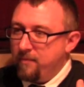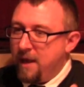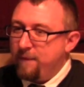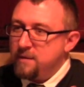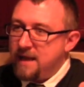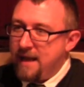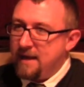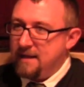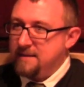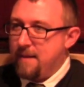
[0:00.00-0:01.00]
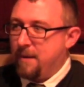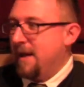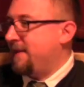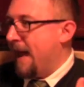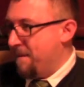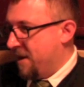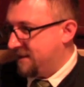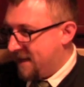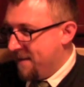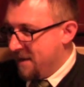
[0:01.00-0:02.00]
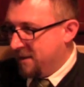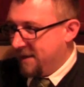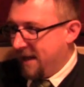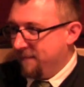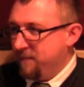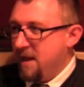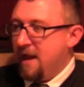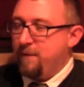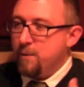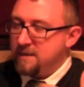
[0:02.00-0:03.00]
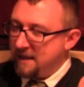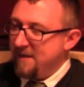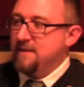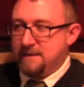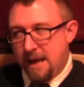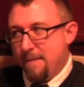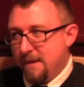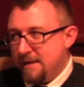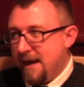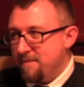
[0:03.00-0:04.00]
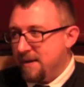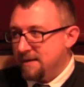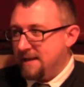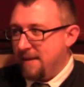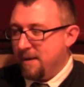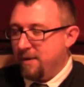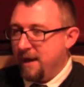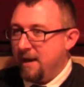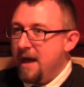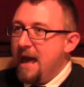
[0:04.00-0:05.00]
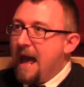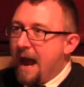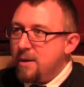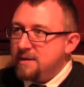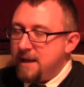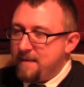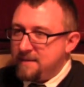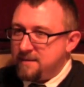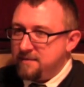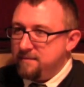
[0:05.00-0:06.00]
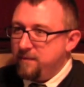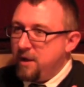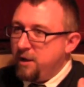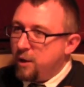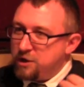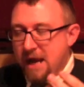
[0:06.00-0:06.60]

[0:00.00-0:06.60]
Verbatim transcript: if you take an example like the Empire State Building, if you were to leave a tip at the Empire State Building, our tip isn't, you know,